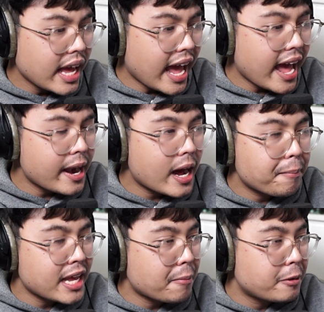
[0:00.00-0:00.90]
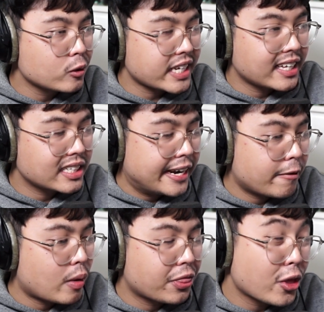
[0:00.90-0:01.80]
And uh, being a Pure Saiyan's leader
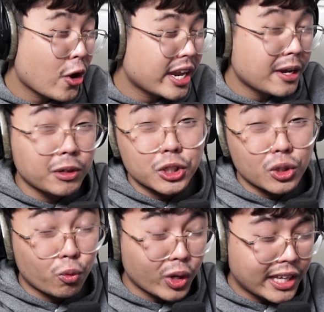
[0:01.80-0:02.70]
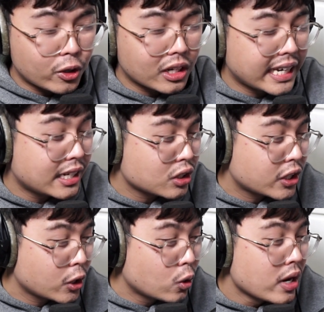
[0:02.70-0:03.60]
130, which is a really good leader
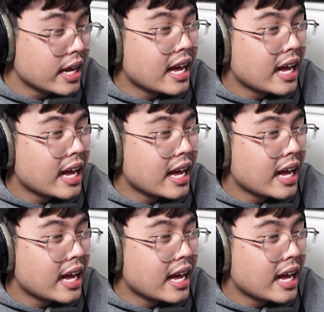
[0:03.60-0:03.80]
skill.